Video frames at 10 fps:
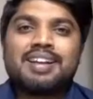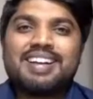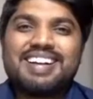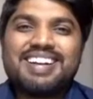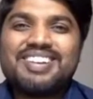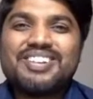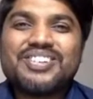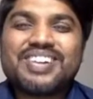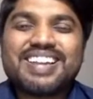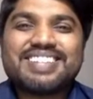Hello
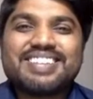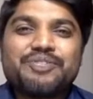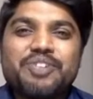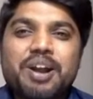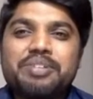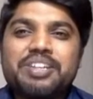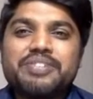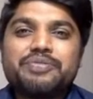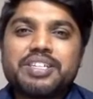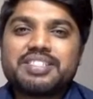KonnectzIT family,
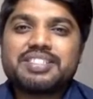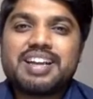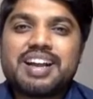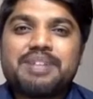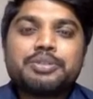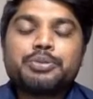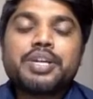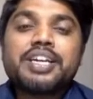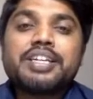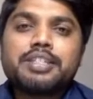what's up?
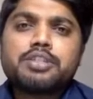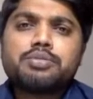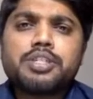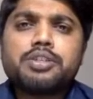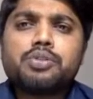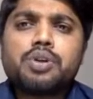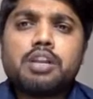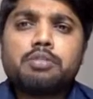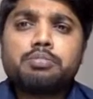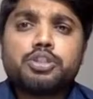Today in this video I'll
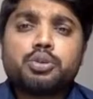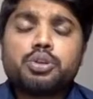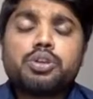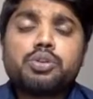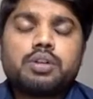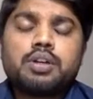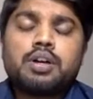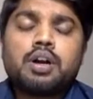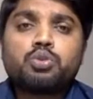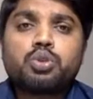be showing you
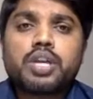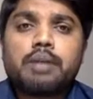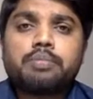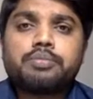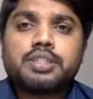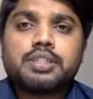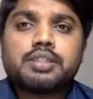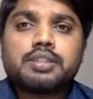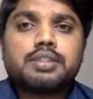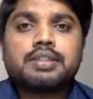how to capture
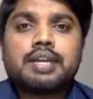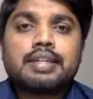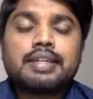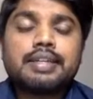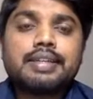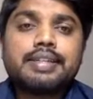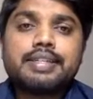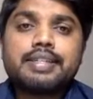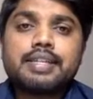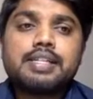the attendee
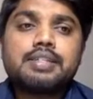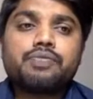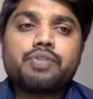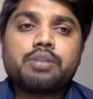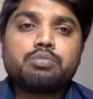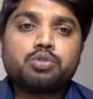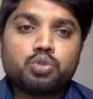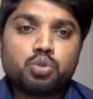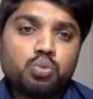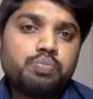details from
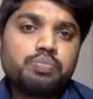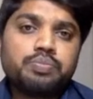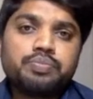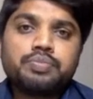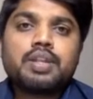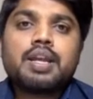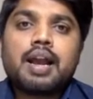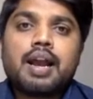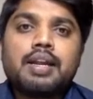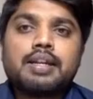Zoom
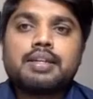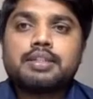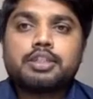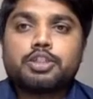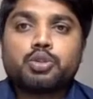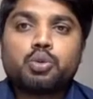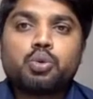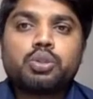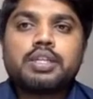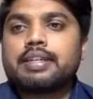and store
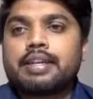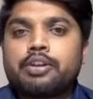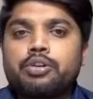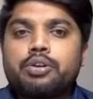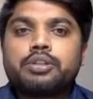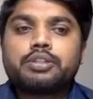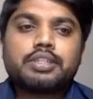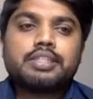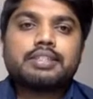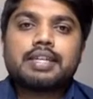the records
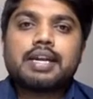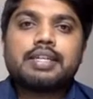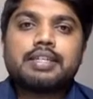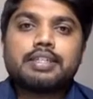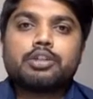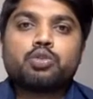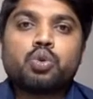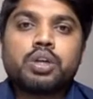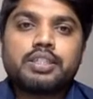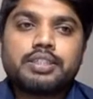inside
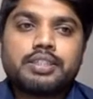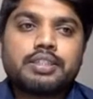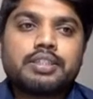Google Sheet.